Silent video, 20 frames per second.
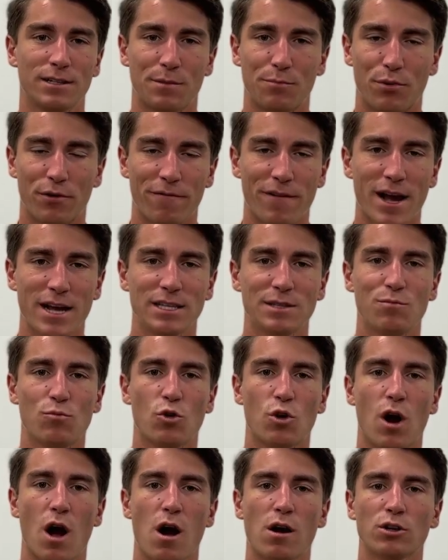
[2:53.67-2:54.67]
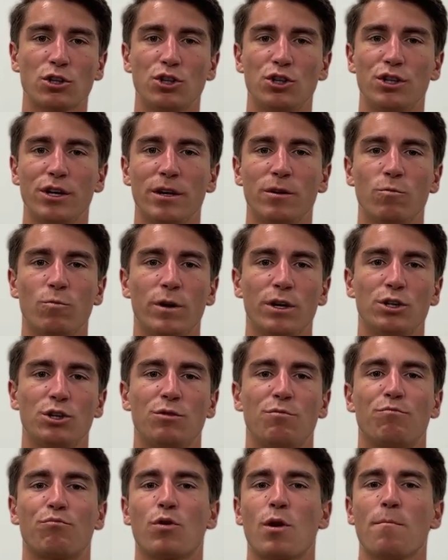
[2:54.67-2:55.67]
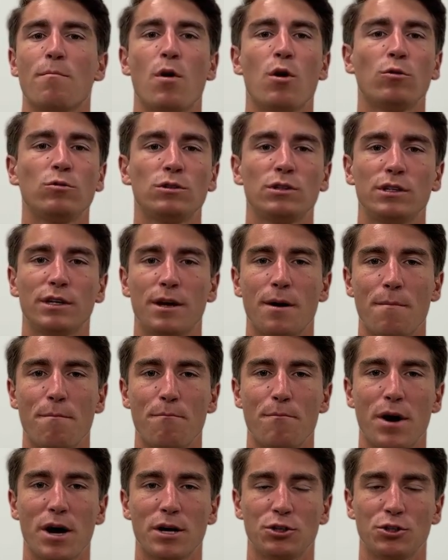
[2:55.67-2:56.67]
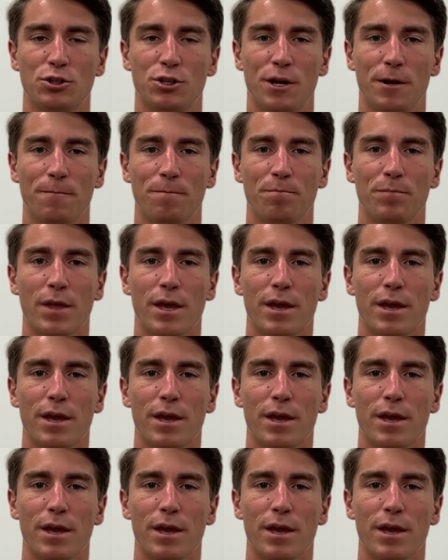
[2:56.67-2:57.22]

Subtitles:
It provides more oxygen, which promotes combustion.